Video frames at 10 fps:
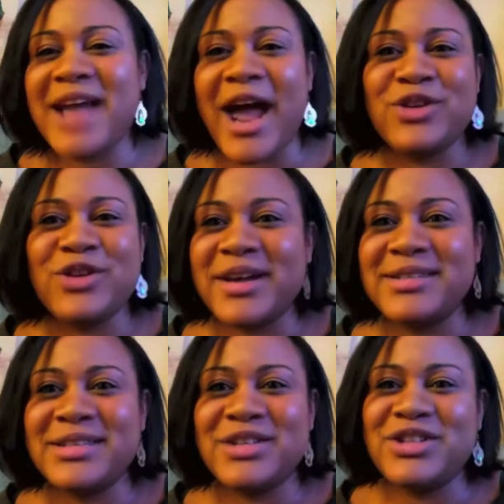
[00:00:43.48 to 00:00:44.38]

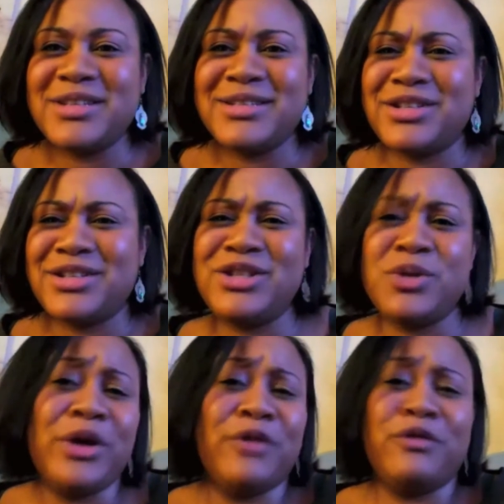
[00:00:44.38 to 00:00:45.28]
actress, and just she's a
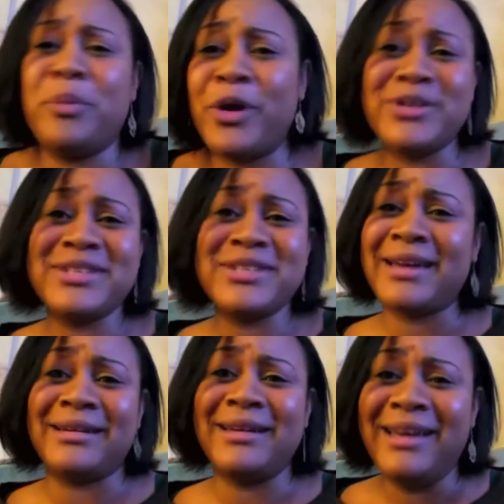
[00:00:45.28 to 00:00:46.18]
wonderful
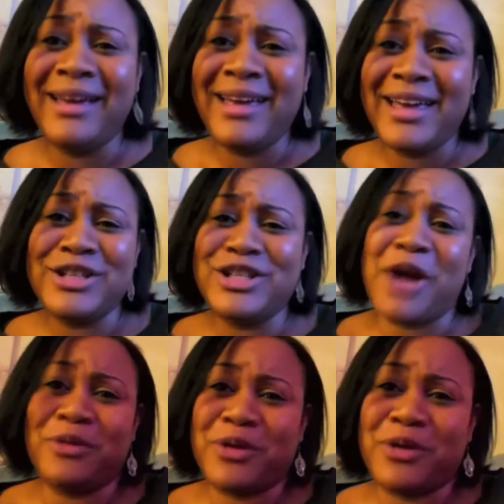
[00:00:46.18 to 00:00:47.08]
person in
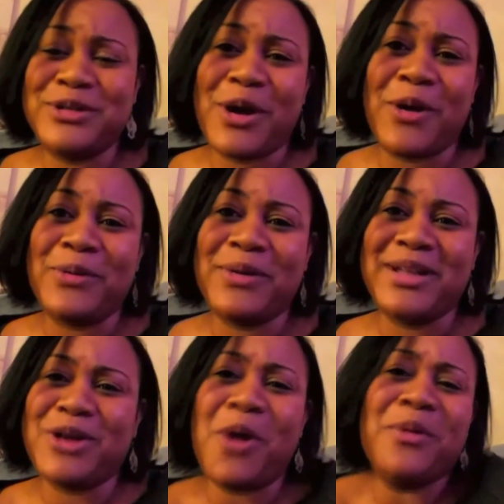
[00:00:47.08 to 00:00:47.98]
general. So
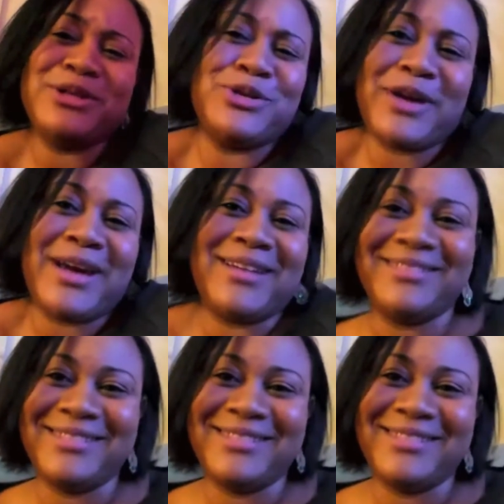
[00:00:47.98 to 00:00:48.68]
it's always a treat.